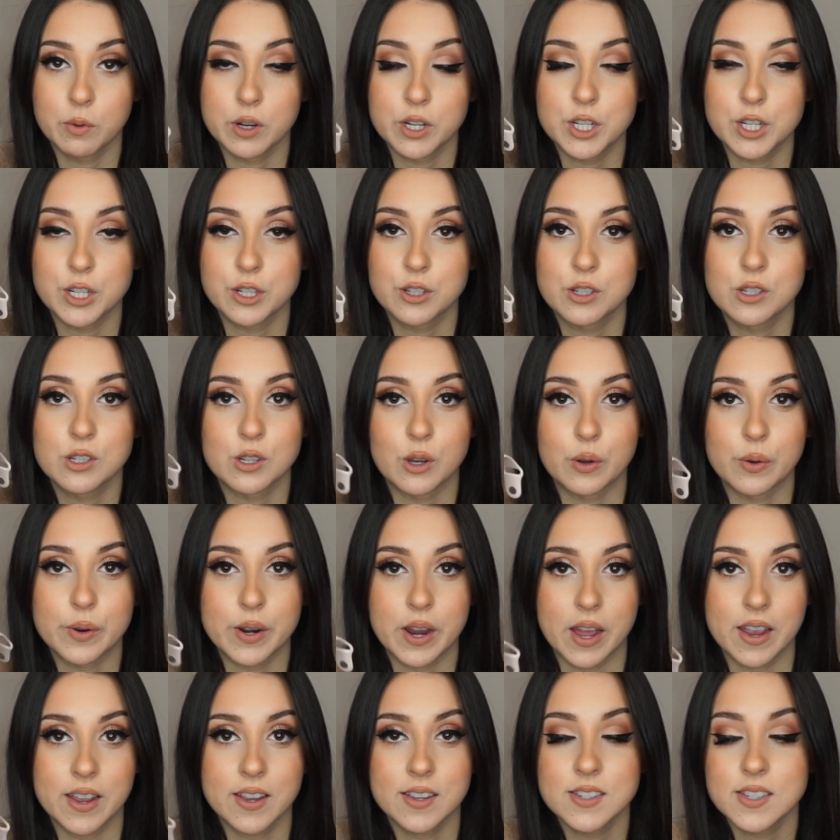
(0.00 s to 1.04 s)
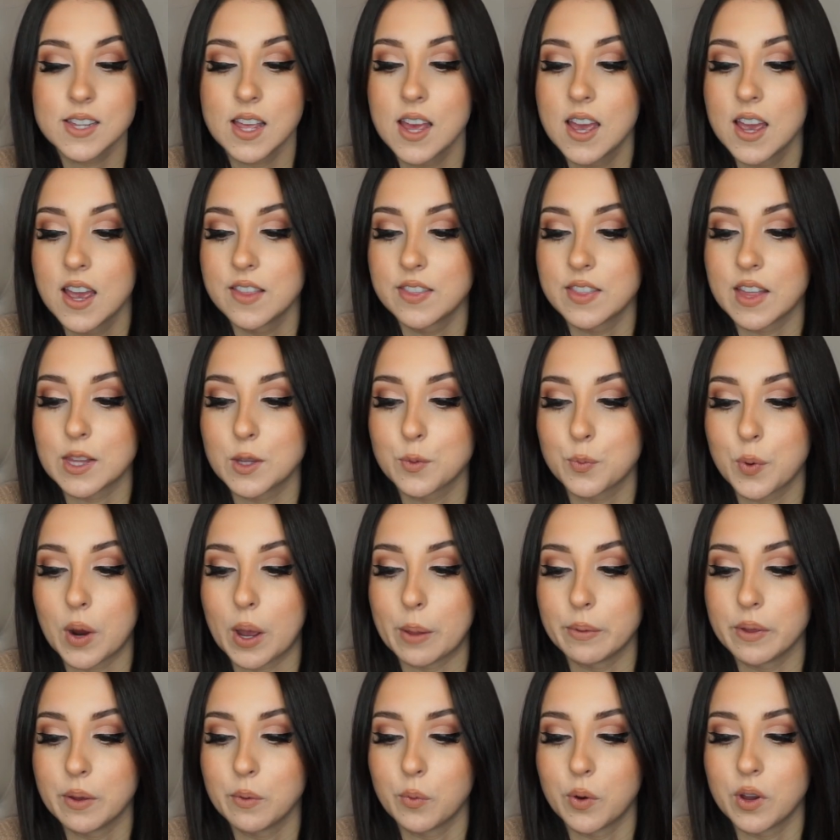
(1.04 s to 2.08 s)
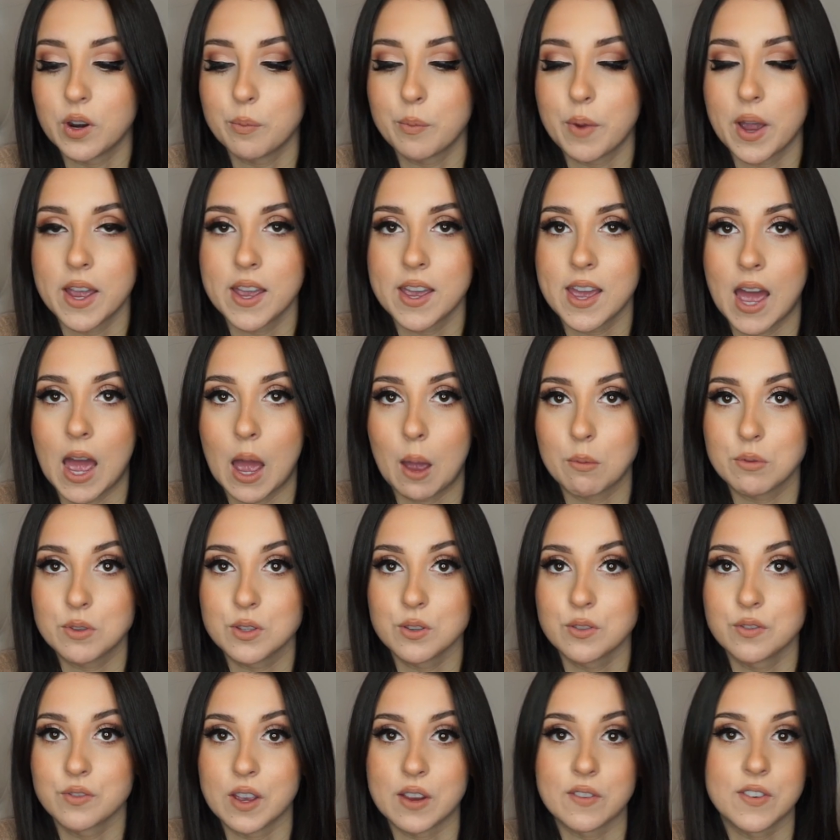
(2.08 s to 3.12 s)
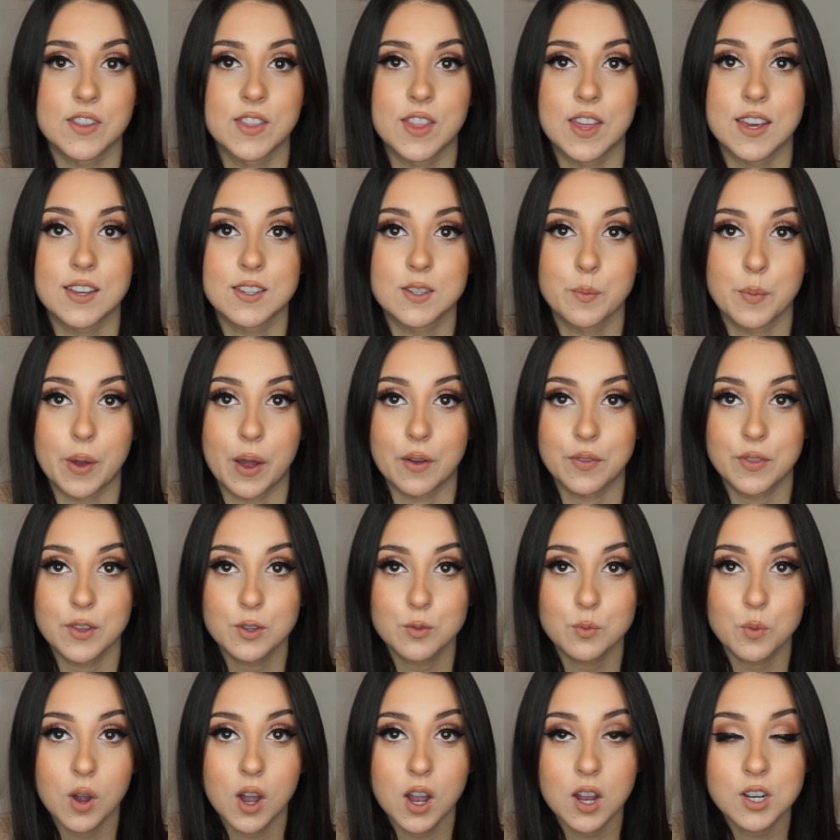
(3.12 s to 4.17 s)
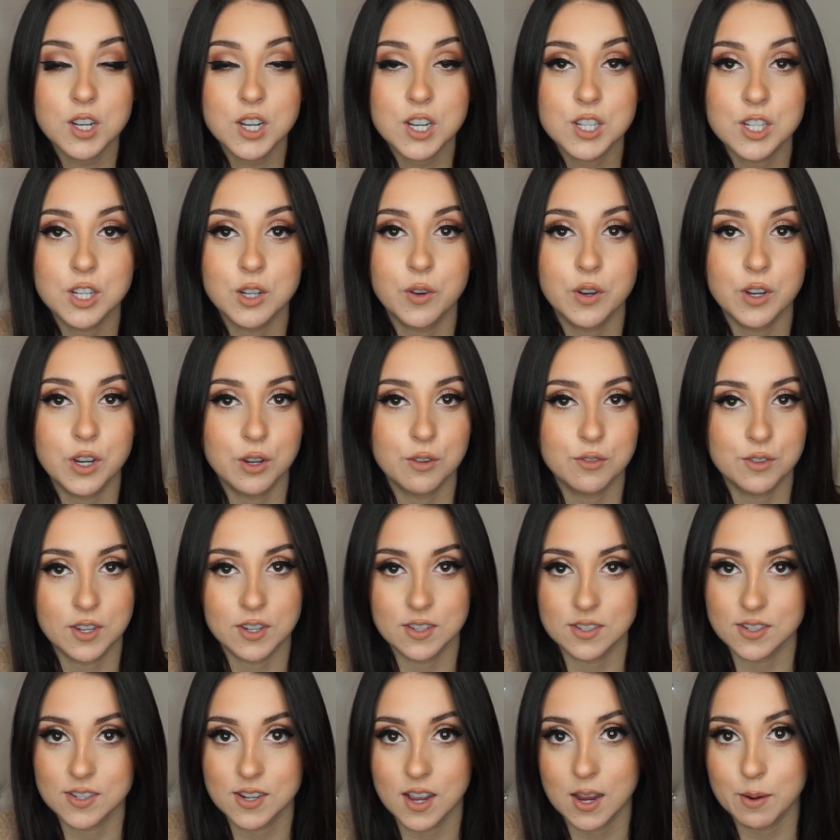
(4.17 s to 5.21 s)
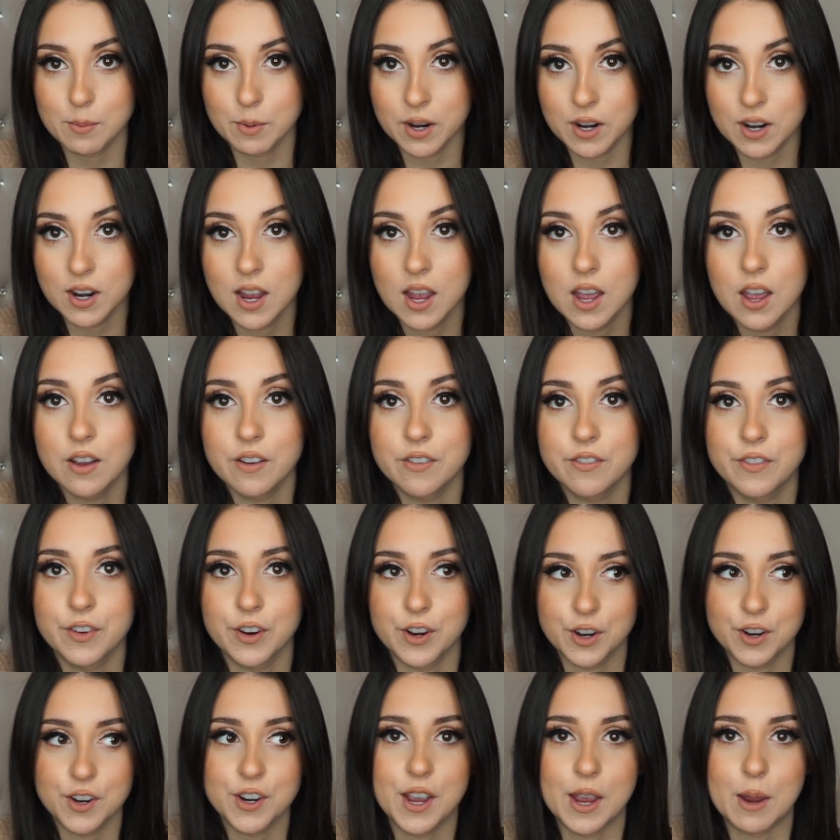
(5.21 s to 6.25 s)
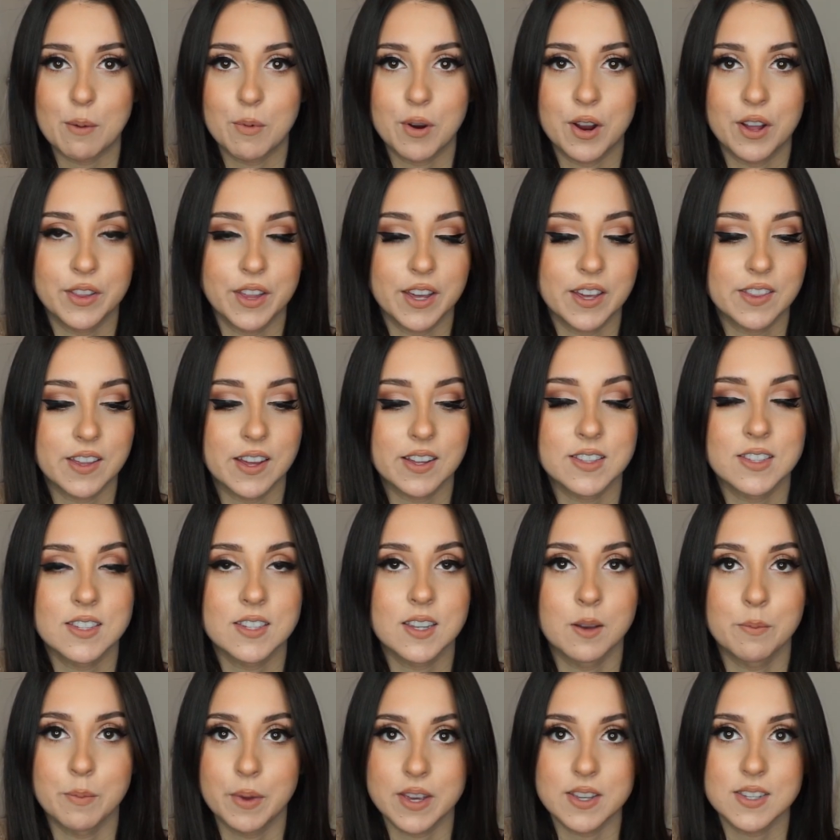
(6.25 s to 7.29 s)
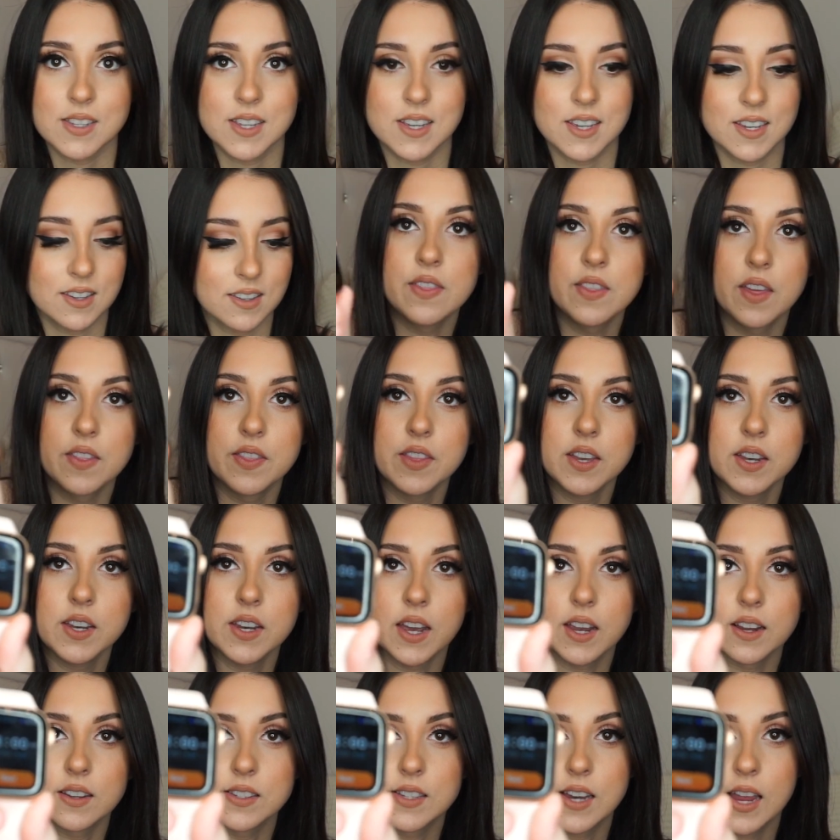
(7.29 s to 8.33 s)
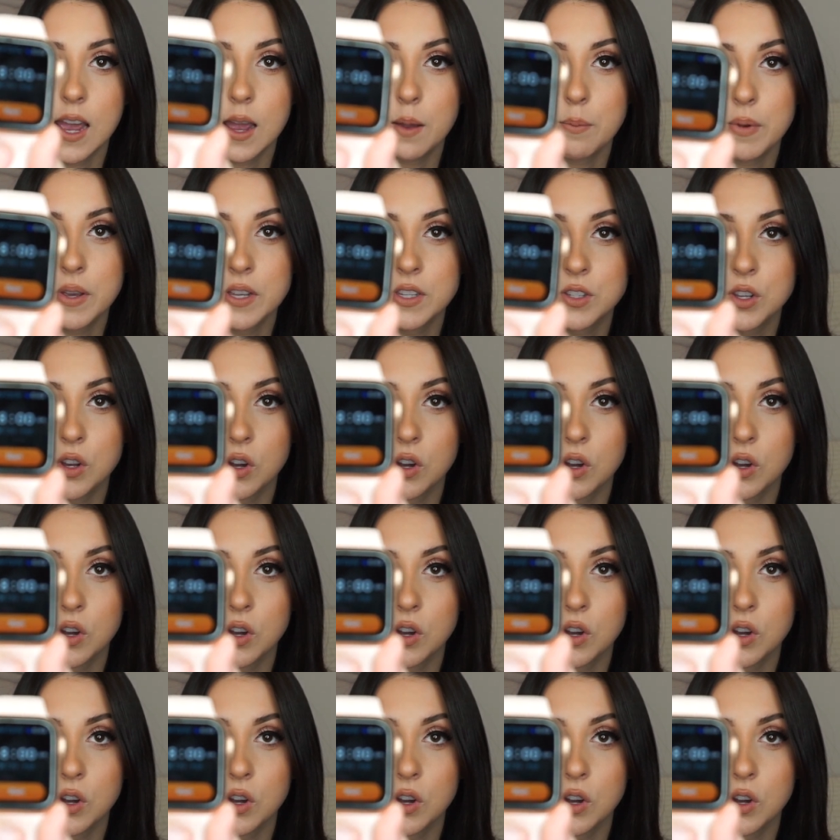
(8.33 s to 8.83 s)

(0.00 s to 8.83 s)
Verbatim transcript: which is so nice. That's probably one of my absolute favorite things about this watch, is you can use it as a timer for your camera. Like, that's amazing. And then the next app is